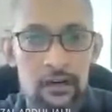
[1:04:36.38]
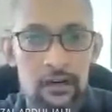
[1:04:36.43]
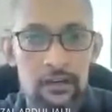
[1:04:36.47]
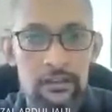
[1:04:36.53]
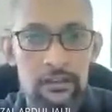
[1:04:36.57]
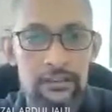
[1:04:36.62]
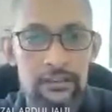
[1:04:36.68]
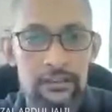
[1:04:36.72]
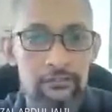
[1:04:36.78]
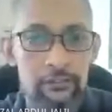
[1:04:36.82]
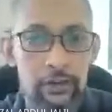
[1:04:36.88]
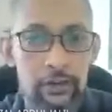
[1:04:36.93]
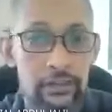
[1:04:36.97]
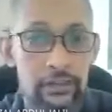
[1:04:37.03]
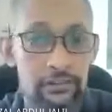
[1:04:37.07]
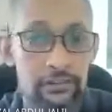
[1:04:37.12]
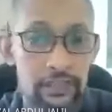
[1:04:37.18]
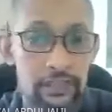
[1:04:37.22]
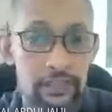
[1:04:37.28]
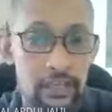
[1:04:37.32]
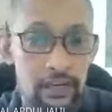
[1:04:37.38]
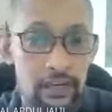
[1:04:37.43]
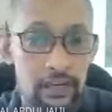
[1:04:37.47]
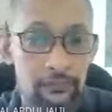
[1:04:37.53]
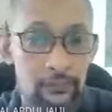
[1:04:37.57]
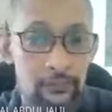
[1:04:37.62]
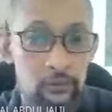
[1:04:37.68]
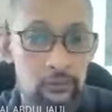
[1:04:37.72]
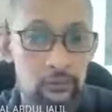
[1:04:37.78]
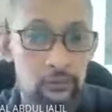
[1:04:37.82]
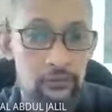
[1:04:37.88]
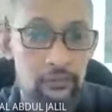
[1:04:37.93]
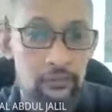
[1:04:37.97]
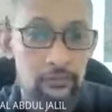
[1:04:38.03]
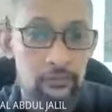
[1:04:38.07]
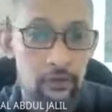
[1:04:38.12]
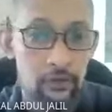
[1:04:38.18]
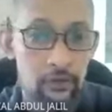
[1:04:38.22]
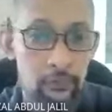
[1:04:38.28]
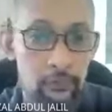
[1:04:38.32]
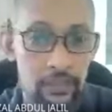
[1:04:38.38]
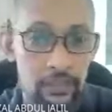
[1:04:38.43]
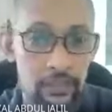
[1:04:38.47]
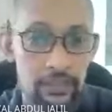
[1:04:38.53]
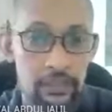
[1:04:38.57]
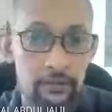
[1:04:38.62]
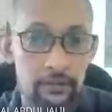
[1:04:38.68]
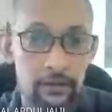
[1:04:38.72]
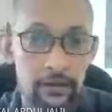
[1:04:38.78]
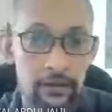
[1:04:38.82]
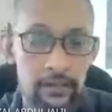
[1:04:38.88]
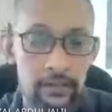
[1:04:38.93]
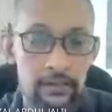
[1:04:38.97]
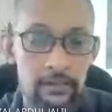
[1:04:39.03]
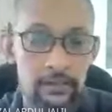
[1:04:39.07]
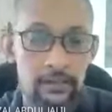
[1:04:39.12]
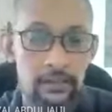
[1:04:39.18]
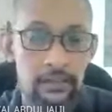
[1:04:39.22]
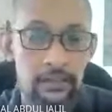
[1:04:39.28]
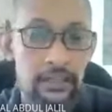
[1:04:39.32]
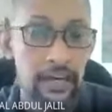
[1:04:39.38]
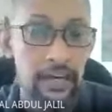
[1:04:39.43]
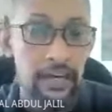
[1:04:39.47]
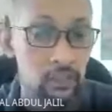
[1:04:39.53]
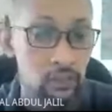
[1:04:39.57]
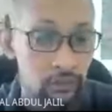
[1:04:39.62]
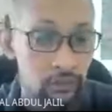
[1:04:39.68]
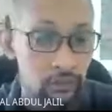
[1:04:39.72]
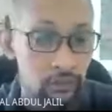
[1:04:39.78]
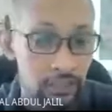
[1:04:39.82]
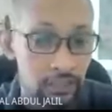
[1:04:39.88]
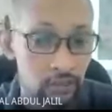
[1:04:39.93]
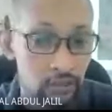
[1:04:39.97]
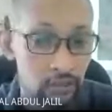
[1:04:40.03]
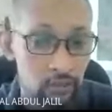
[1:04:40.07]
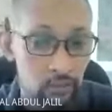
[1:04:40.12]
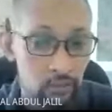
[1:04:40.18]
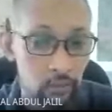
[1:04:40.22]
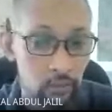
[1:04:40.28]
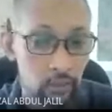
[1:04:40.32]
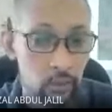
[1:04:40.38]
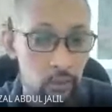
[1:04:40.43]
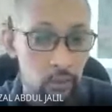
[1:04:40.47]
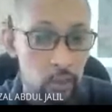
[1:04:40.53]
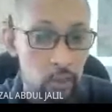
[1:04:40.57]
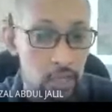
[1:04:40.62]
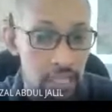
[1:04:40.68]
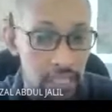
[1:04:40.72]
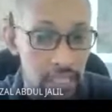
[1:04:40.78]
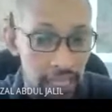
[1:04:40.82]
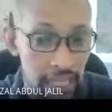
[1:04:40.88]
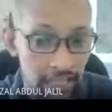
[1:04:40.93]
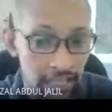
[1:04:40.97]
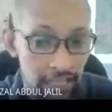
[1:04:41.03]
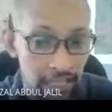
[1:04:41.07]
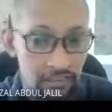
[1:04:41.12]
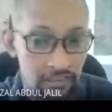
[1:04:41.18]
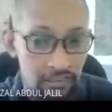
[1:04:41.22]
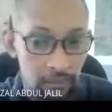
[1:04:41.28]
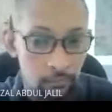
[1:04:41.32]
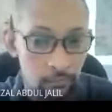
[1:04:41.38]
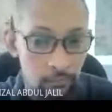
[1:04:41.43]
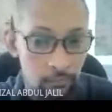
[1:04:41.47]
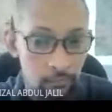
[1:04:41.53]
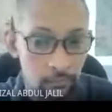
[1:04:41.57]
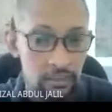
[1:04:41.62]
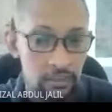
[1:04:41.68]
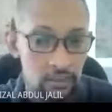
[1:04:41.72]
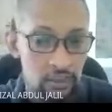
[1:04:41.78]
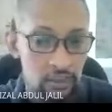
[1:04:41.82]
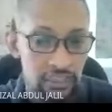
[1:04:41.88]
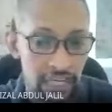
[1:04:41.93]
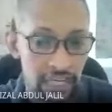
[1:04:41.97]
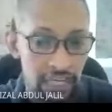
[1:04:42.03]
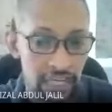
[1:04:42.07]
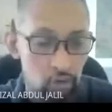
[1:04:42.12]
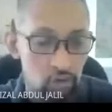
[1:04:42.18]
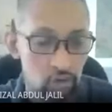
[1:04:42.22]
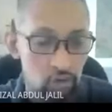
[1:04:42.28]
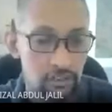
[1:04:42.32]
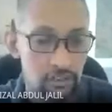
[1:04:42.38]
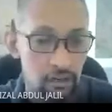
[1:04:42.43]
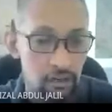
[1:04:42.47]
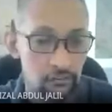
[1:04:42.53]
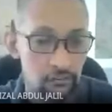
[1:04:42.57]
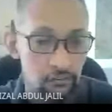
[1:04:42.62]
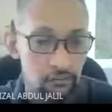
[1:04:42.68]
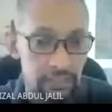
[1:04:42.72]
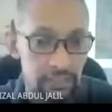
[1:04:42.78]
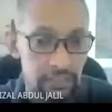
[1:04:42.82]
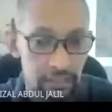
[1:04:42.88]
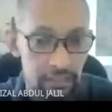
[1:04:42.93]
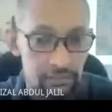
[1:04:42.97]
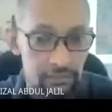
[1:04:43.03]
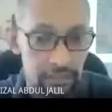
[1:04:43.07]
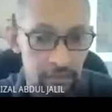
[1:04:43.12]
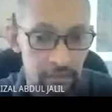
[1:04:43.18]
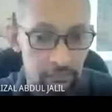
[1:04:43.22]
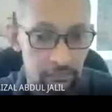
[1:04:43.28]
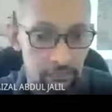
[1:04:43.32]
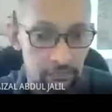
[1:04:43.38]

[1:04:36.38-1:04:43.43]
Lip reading: the realistic kind of looks from here, okay. I try to add some of the shadows kind of details there